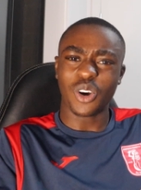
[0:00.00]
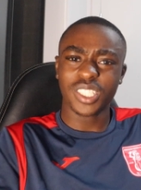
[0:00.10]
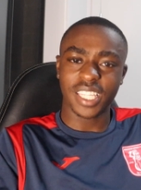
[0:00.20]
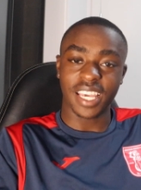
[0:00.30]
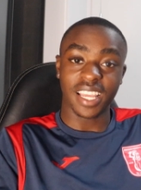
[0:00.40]
on
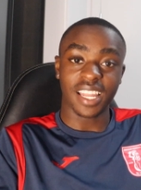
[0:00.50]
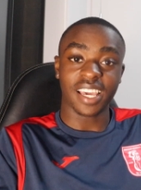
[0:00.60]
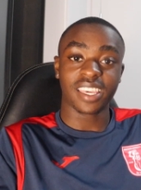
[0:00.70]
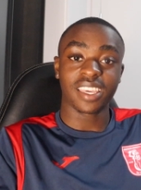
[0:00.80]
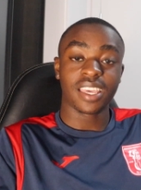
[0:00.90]
today.
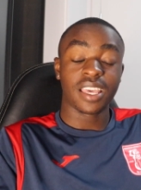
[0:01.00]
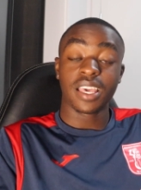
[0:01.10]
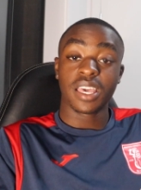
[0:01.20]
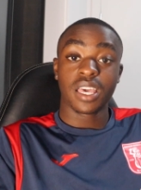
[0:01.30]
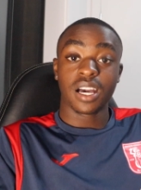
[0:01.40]
Like
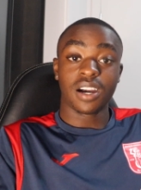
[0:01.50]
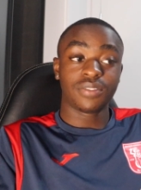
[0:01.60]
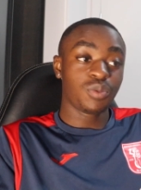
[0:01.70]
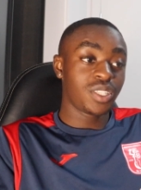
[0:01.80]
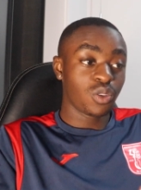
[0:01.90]

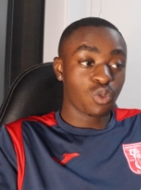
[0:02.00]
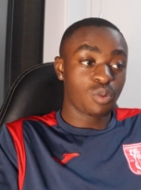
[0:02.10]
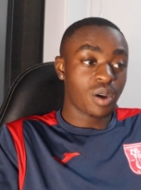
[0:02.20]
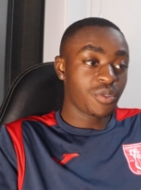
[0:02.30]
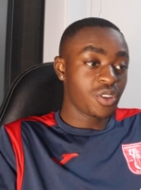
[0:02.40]
after we did the
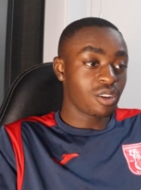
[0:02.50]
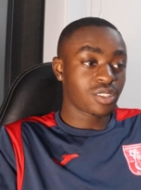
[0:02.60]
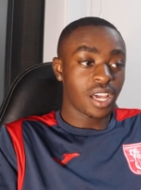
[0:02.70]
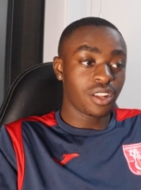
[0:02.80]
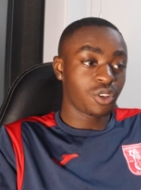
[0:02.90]
warm-up, you know, I was
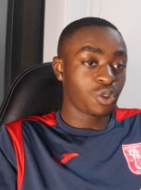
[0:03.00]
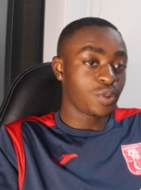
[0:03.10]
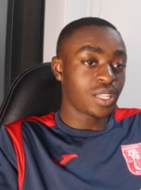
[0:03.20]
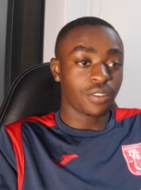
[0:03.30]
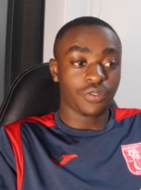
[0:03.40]
kind of good.
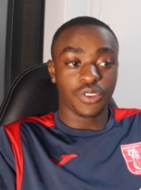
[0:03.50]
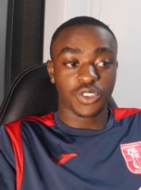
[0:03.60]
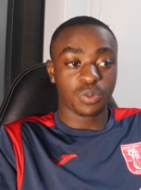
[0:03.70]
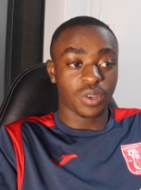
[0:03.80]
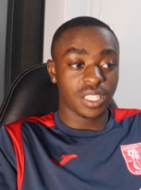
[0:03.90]
We did a few
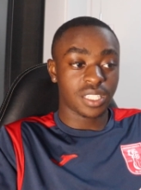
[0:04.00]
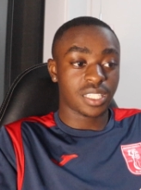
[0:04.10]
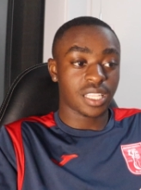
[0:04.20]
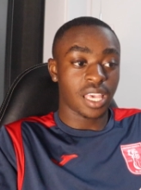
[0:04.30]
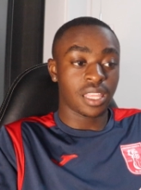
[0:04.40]

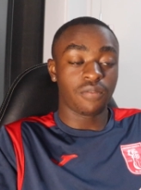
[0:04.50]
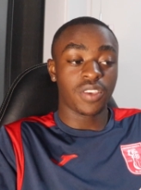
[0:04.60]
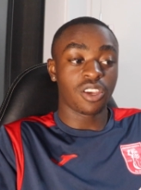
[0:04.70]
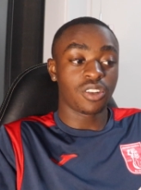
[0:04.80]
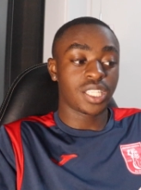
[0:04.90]
sprints and then
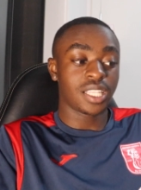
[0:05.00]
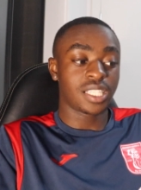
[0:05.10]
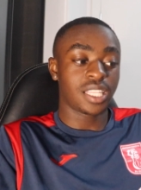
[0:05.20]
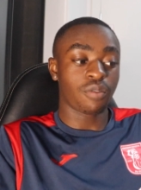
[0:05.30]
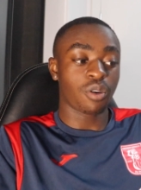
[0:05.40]
we got into
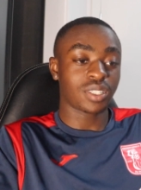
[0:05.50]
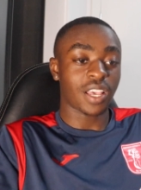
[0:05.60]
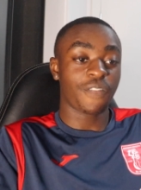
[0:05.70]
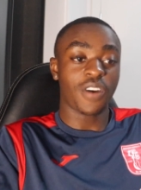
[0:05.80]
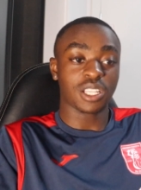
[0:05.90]
this thing where it was
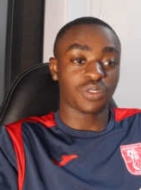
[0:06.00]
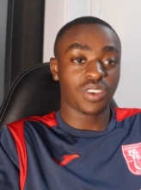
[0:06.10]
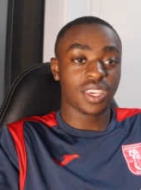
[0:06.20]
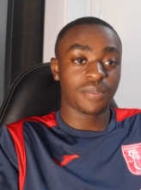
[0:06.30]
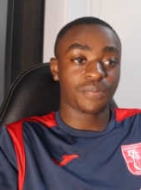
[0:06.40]
like fast
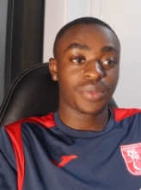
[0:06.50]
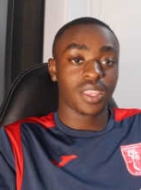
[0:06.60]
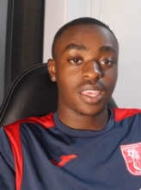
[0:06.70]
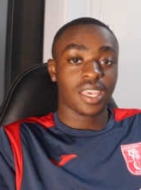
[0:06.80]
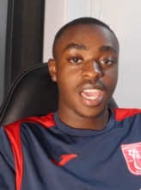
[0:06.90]
feet,
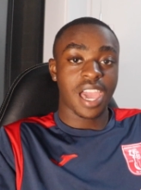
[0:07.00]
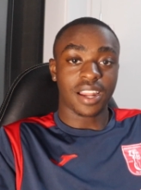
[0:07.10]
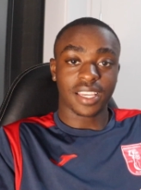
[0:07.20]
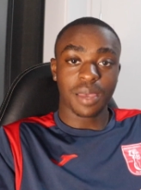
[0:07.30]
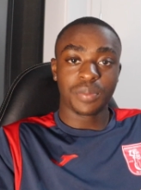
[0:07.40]
and
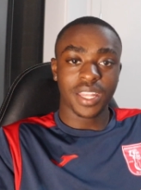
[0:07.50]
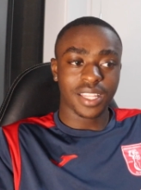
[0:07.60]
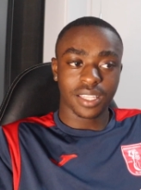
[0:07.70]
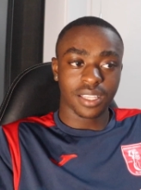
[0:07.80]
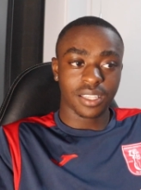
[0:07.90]
I kept
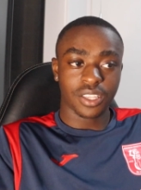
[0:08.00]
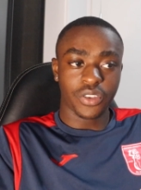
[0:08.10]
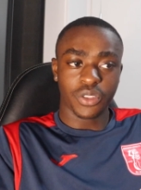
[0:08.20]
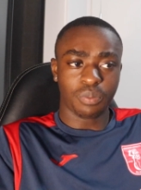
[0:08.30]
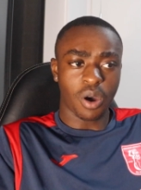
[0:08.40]
hitting the, you
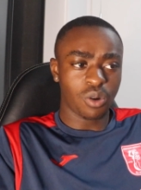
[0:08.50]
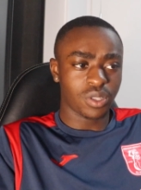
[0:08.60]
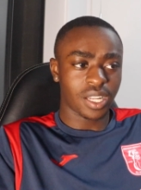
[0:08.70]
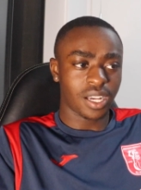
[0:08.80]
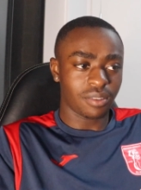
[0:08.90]
know, the
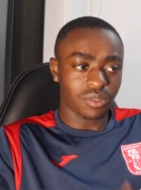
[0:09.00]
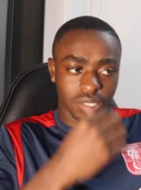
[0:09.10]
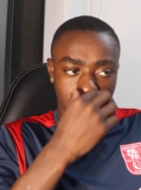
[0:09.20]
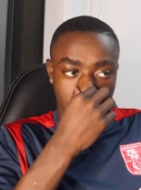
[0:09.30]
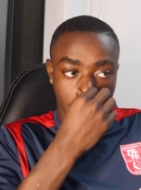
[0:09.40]
poles, and I
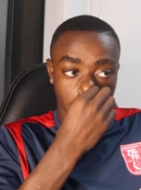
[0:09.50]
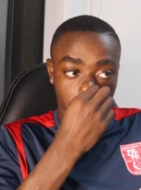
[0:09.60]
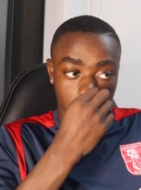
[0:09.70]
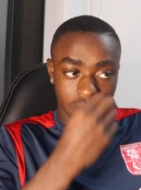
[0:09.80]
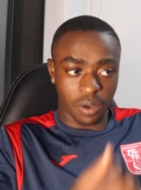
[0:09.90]

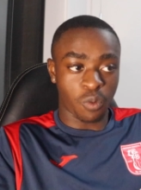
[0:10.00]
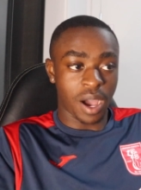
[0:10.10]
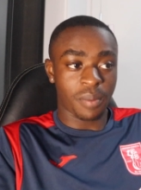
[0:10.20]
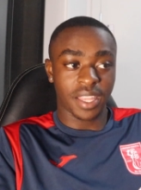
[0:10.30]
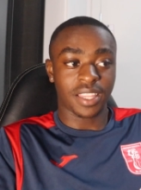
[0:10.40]
was just like,
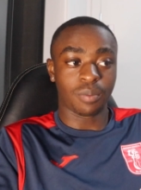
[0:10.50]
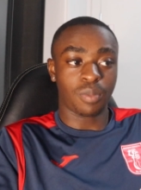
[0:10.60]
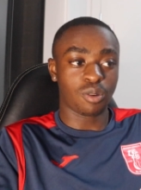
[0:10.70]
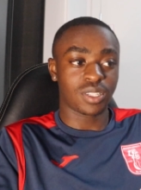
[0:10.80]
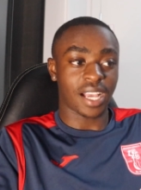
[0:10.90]
why am I hitting the
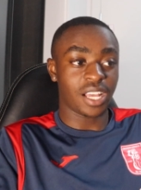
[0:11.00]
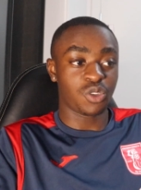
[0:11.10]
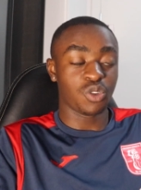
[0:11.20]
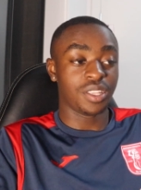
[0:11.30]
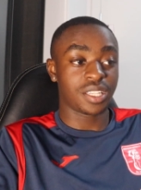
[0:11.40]
poles? Like I
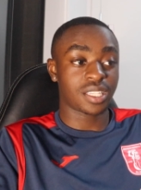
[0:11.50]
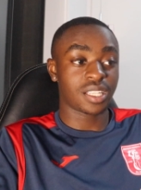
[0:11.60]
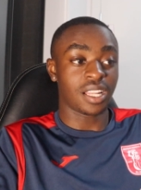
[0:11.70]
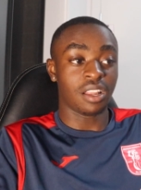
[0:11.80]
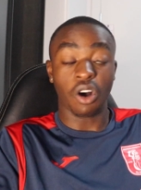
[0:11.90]
do this
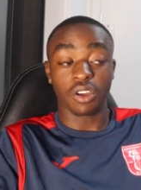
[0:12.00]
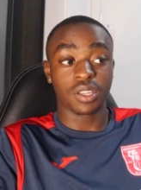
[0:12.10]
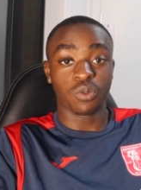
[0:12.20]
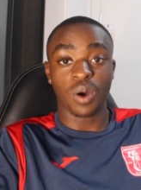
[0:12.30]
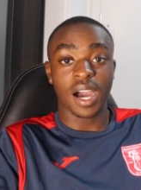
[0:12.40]
a
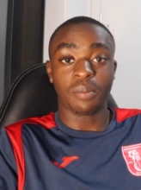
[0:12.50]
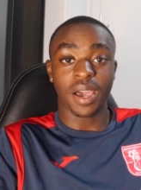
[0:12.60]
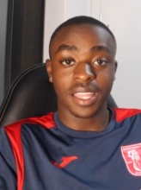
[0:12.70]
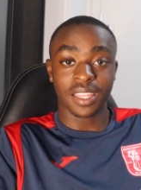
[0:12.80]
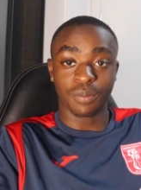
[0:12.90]
lot, why am
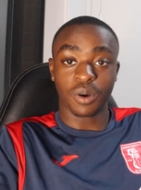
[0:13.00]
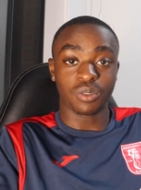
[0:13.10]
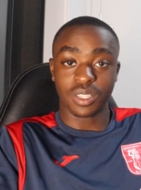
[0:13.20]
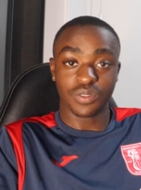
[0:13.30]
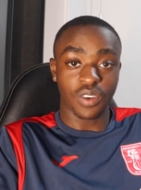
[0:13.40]
I hitting the
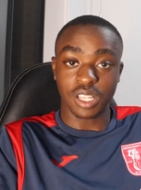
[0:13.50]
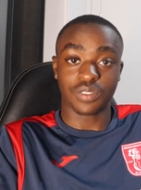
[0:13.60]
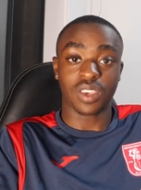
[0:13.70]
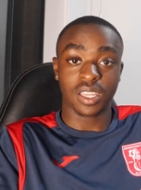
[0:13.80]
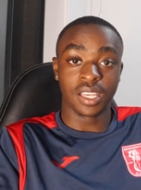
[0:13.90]
poles as
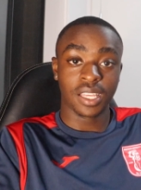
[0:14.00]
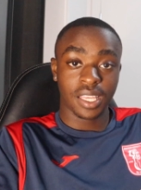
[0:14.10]
fast feet?